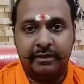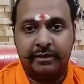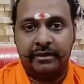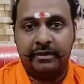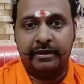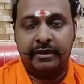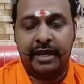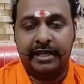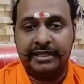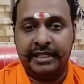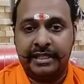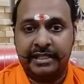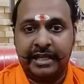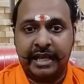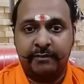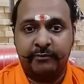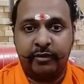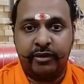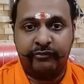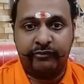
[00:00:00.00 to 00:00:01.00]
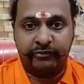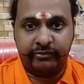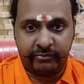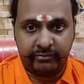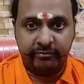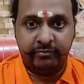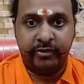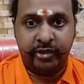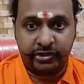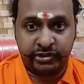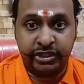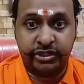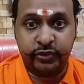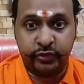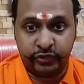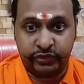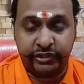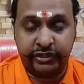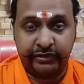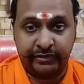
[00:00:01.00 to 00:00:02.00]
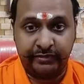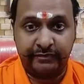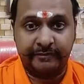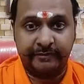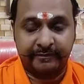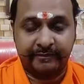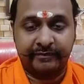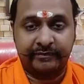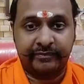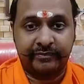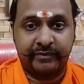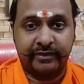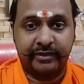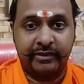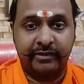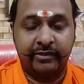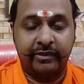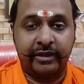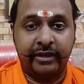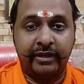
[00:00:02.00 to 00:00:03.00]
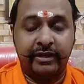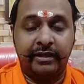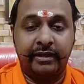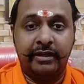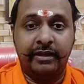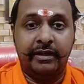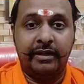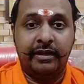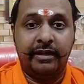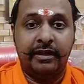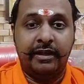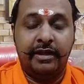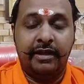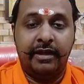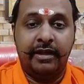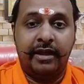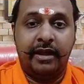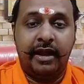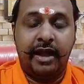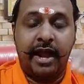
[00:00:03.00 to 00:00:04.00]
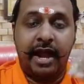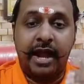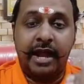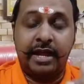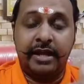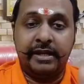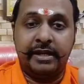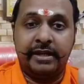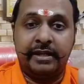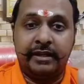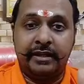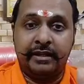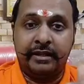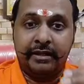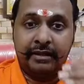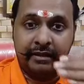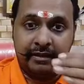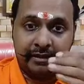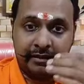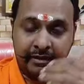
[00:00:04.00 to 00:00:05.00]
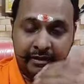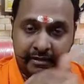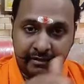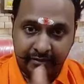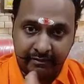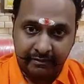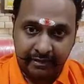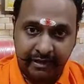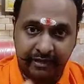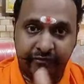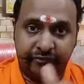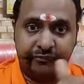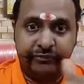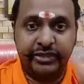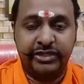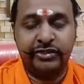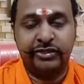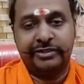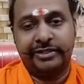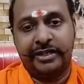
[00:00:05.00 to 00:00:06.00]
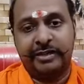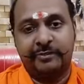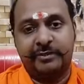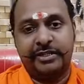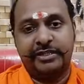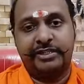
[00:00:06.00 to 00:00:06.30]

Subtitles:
other type of prostitution. Okay, and if physiotherapist